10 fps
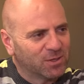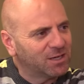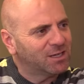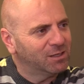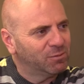so he
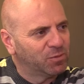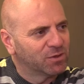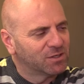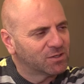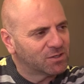came up
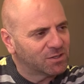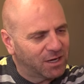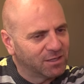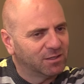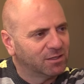with this
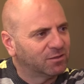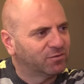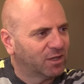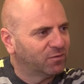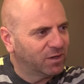idea of
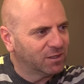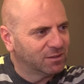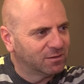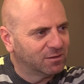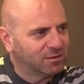
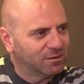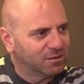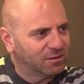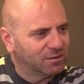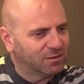nonviolent
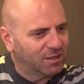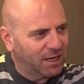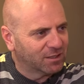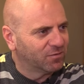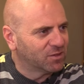
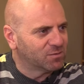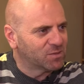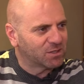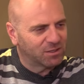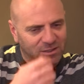activism,
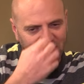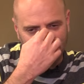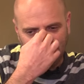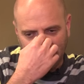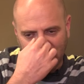
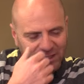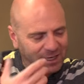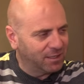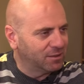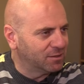studying
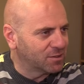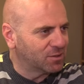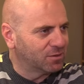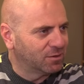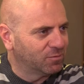Gandhi and
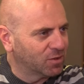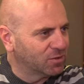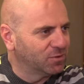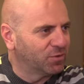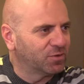studying
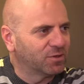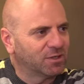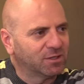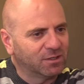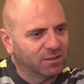Martin Luther
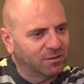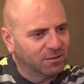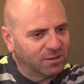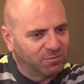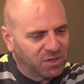King
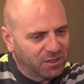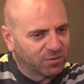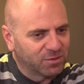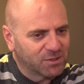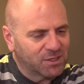and many
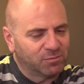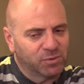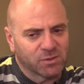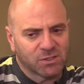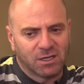other
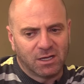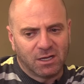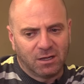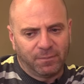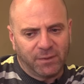examples.
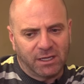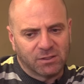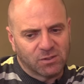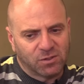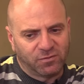And
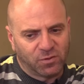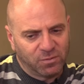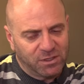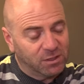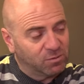so for
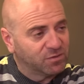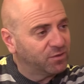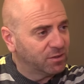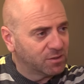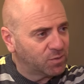me, that was
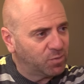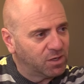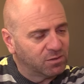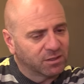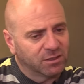very
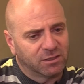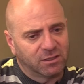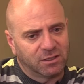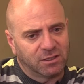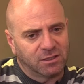inspiring.
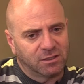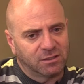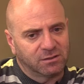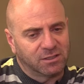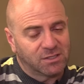
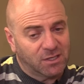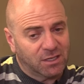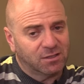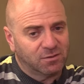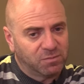The
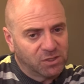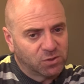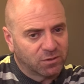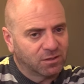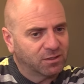second
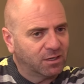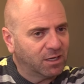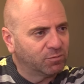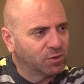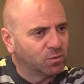major thing that
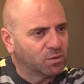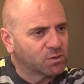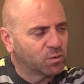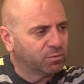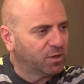happened
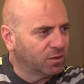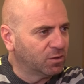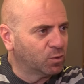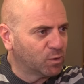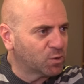was when my
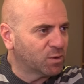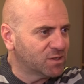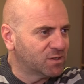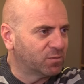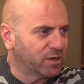uncle was
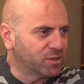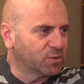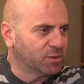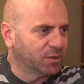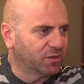arrested by the
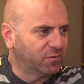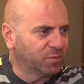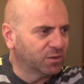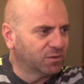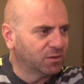Israeli
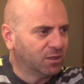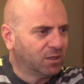government.